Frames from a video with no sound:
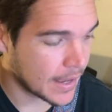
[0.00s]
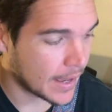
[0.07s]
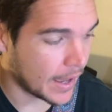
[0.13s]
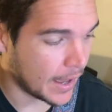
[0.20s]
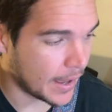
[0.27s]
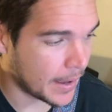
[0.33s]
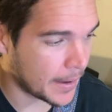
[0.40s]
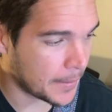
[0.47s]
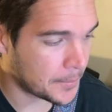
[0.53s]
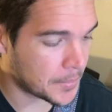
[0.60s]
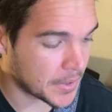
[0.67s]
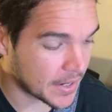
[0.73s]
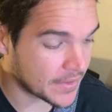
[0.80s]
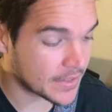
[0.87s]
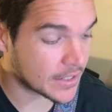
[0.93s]
But
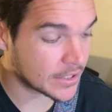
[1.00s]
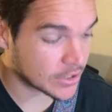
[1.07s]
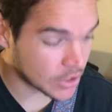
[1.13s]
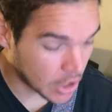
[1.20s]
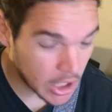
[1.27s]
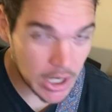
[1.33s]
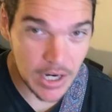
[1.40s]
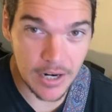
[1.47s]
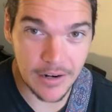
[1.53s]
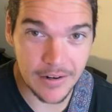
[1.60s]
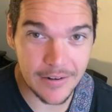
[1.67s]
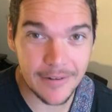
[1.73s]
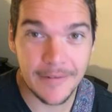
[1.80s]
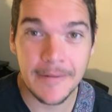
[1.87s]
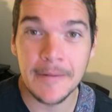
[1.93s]
on the
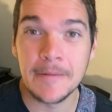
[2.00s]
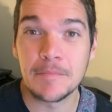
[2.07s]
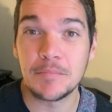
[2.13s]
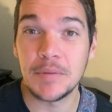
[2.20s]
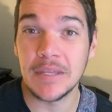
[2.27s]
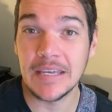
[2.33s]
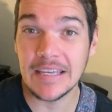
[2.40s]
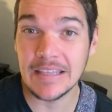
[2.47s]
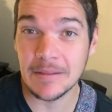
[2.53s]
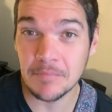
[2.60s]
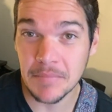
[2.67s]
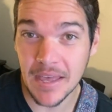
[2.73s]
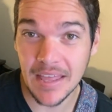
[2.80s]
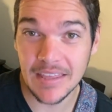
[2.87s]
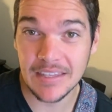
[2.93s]
guitar, playing the
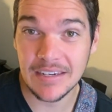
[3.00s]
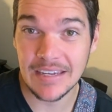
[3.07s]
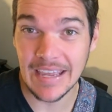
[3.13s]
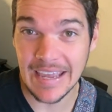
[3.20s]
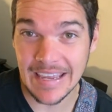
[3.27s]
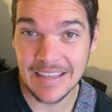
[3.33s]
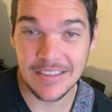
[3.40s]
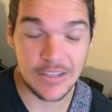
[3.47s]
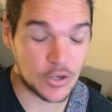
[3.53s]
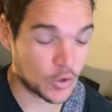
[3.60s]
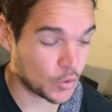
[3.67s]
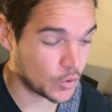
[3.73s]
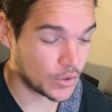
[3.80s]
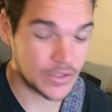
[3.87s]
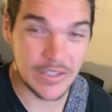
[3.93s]
melody and the
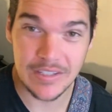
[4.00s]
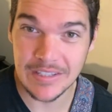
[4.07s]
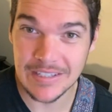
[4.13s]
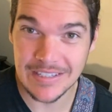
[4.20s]
chords at the